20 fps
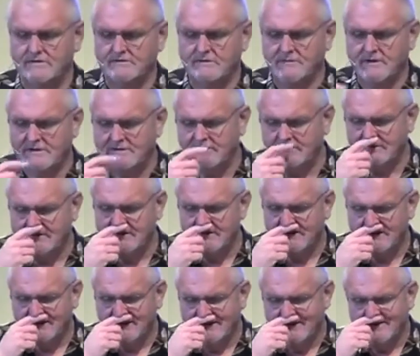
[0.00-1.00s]
I mean, did
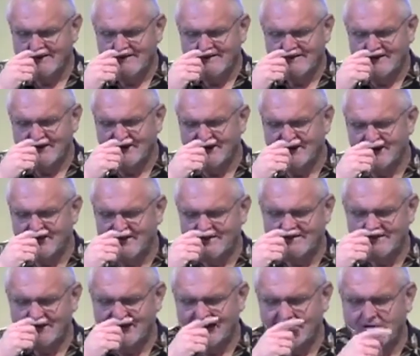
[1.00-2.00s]

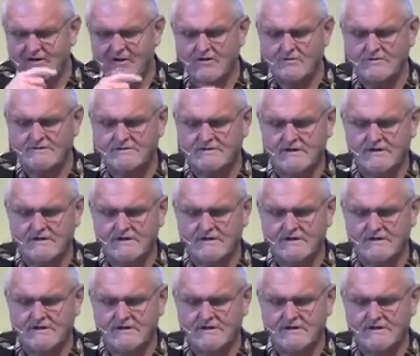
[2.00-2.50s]
he go and say,